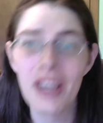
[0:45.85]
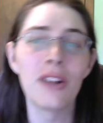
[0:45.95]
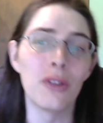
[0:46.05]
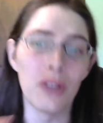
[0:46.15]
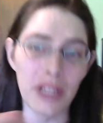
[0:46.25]

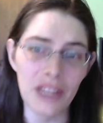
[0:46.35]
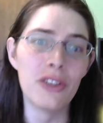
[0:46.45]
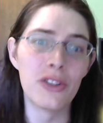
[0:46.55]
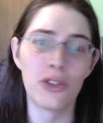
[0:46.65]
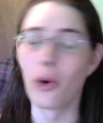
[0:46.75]
lead the
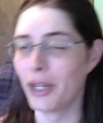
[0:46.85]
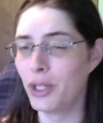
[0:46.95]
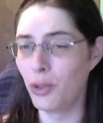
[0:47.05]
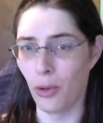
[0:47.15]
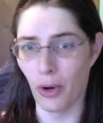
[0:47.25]
story
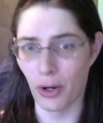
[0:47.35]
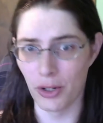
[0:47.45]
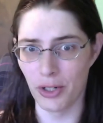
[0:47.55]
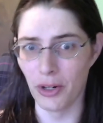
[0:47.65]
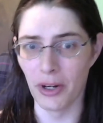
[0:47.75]
to a large
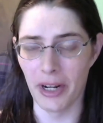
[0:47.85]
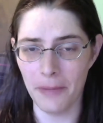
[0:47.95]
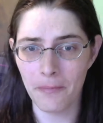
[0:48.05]
degree.